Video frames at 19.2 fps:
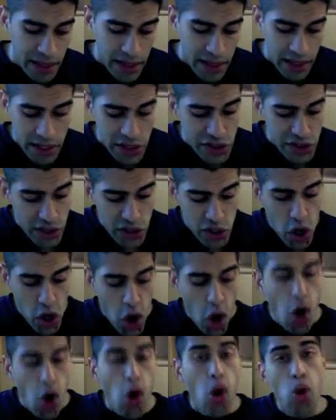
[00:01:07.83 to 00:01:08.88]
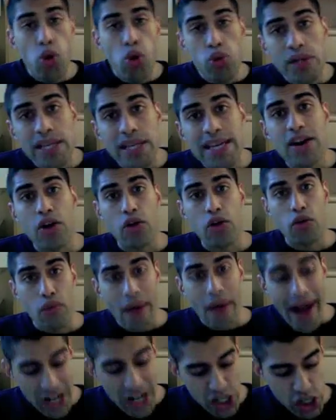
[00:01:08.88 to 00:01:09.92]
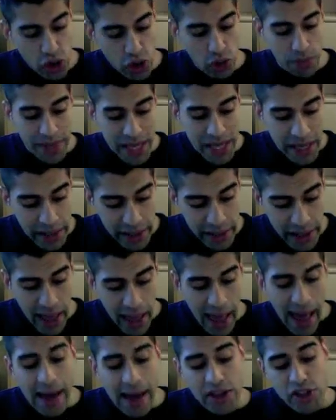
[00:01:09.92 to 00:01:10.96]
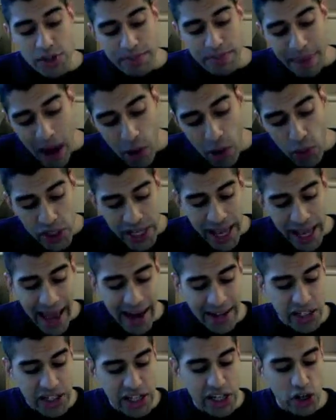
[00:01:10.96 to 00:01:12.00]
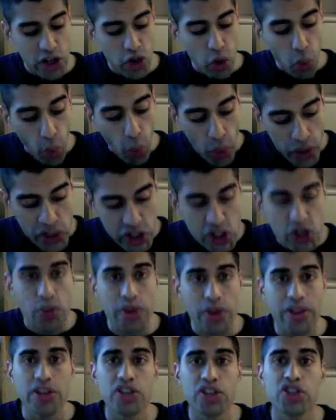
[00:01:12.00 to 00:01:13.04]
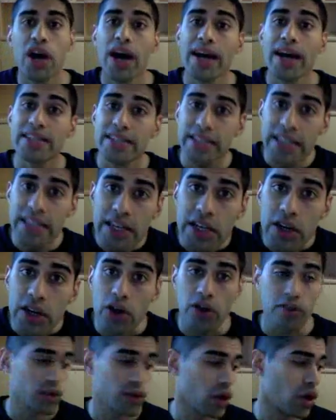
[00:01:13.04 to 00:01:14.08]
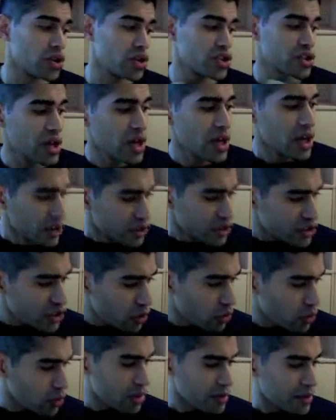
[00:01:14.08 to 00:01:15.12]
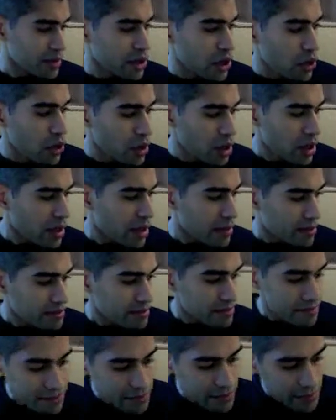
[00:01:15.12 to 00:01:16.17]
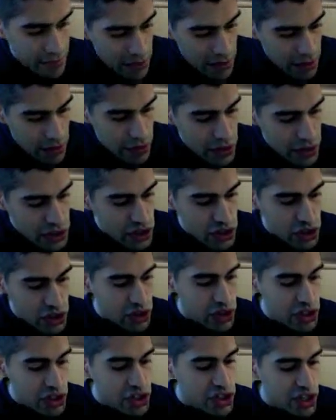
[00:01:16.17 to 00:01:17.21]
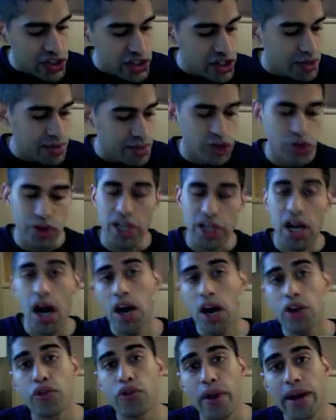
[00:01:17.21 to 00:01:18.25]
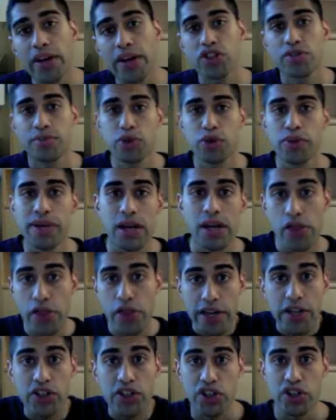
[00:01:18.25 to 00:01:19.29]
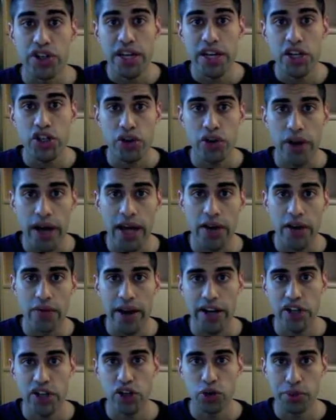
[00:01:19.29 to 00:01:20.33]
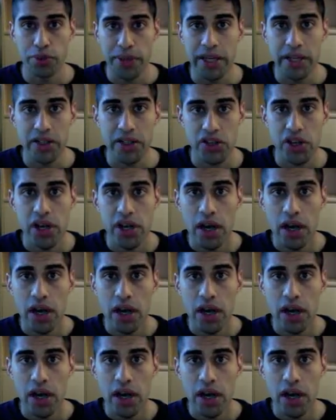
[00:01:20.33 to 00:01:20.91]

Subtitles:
He says, only a rational being has the power to act in accordance with his idea of laws. So, this sets up a certain contrast between things in nature and rational beings.